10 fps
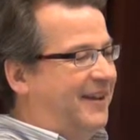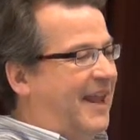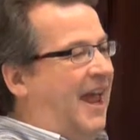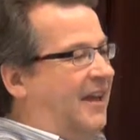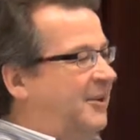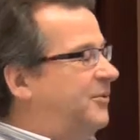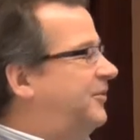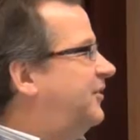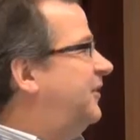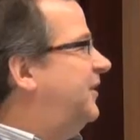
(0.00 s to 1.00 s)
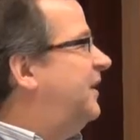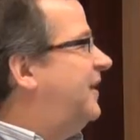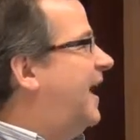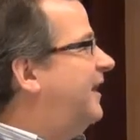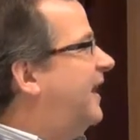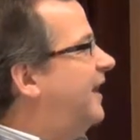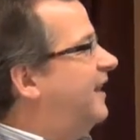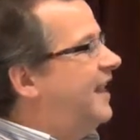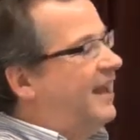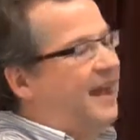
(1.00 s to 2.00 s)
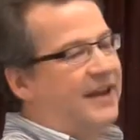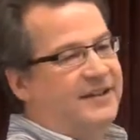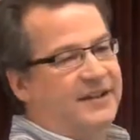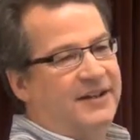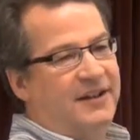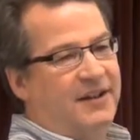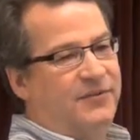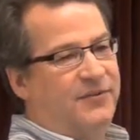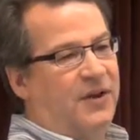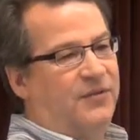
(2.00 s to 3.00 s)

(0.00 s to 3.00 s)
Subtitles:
Yeah, it was that idea of